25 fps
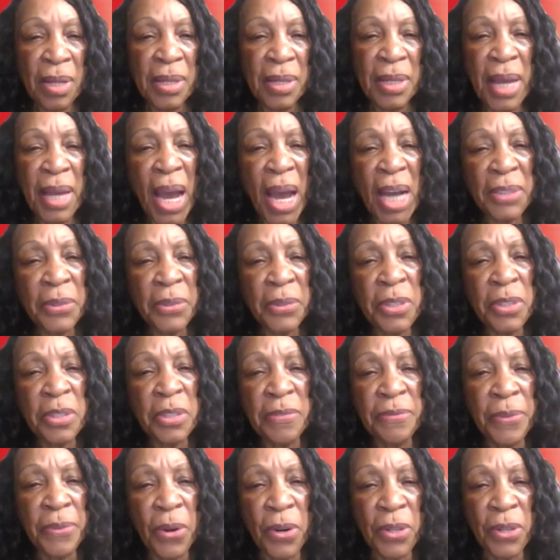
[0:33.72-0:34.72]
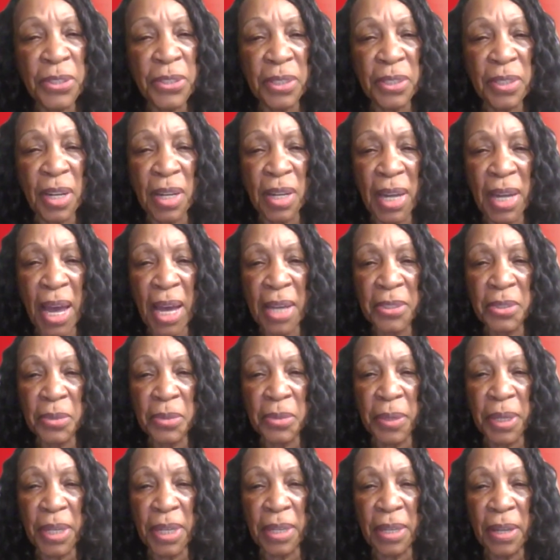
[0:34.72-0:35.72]
Now, as we referred to the last
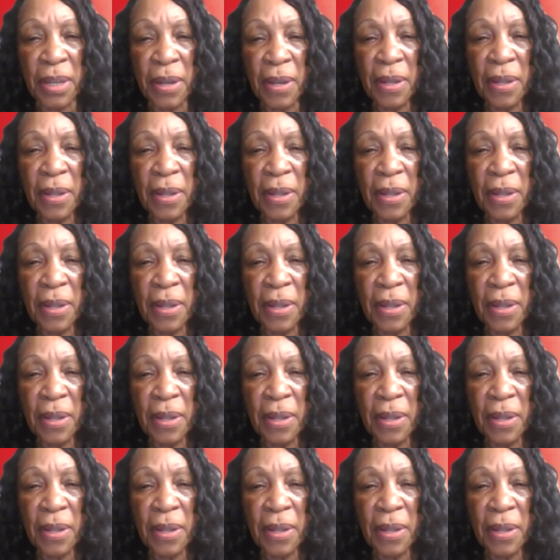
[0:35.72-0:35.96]
week,